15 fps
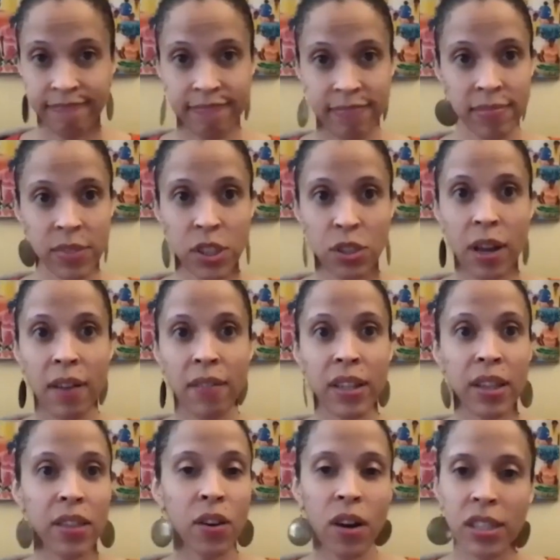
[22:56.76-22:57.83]
Do you have
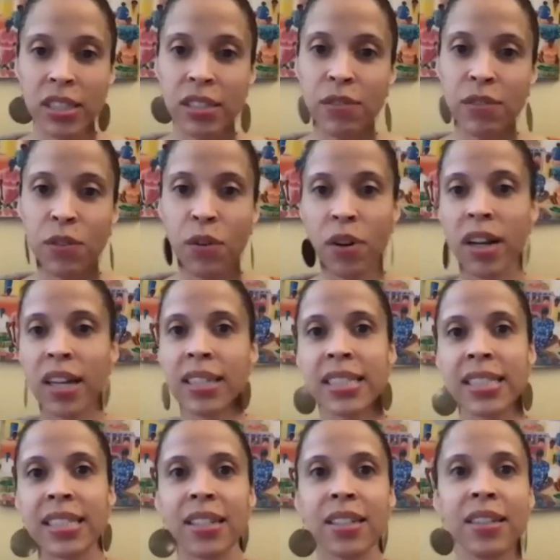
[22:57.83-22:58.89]
any thoughts for
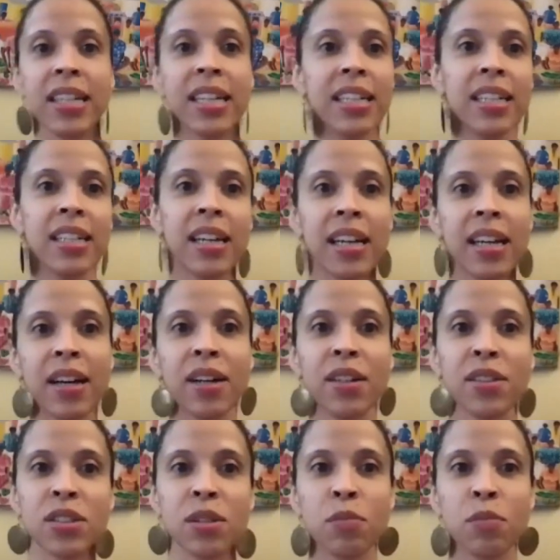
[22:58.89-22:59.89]
us or some